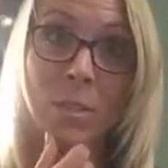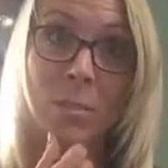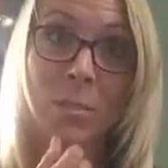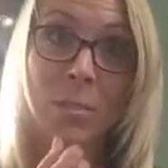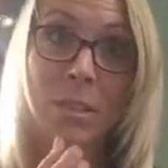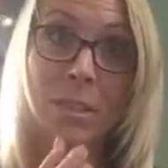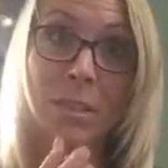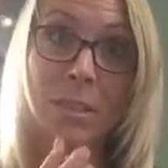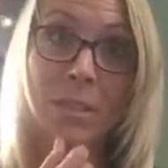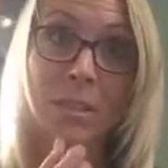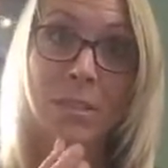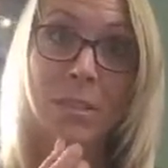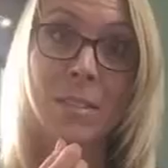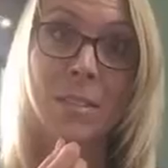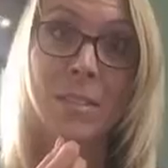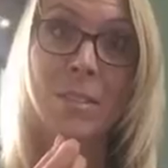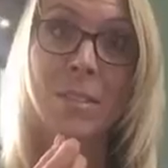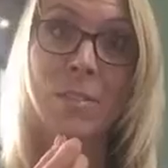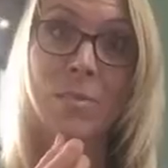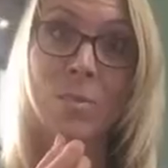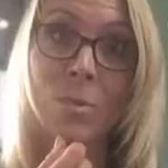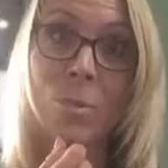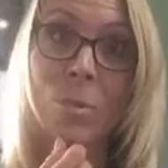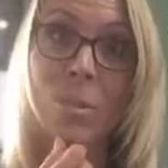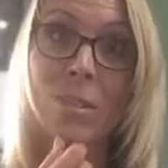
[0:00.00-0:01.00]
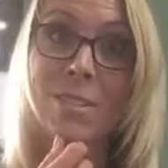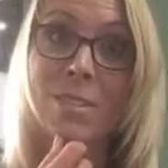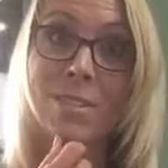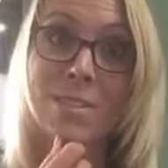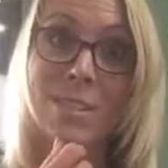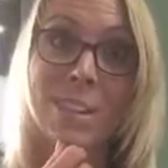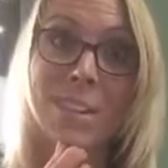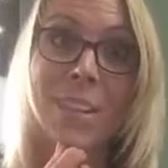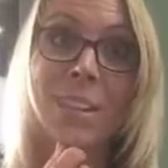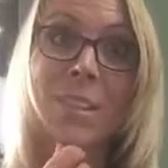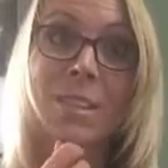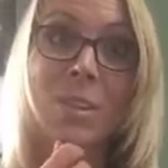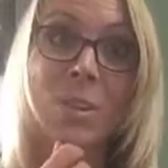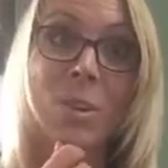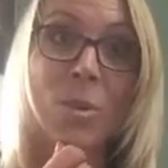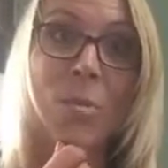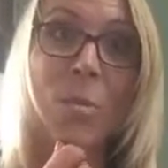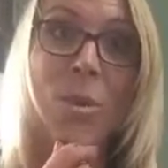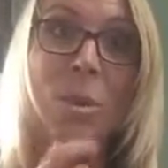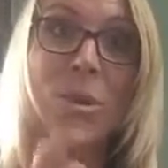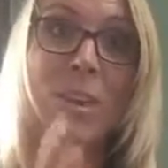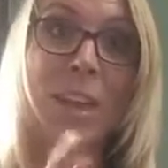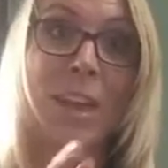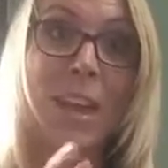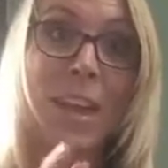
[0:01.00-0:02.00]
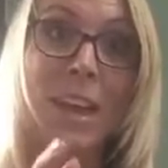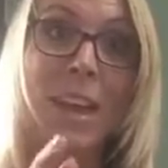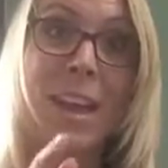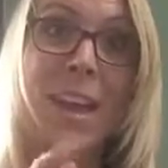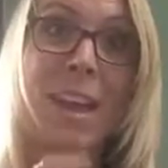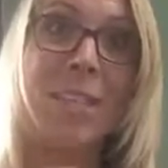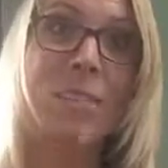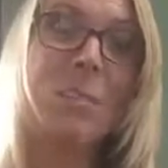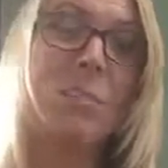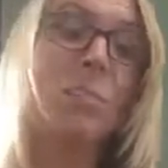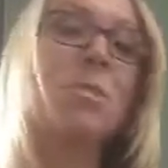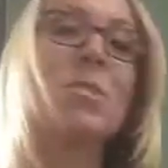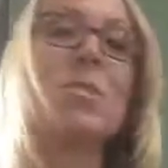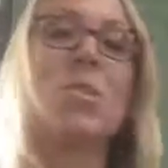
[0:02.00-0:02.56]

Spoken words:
I bet this is a divorce and I can lowball the heck out of them."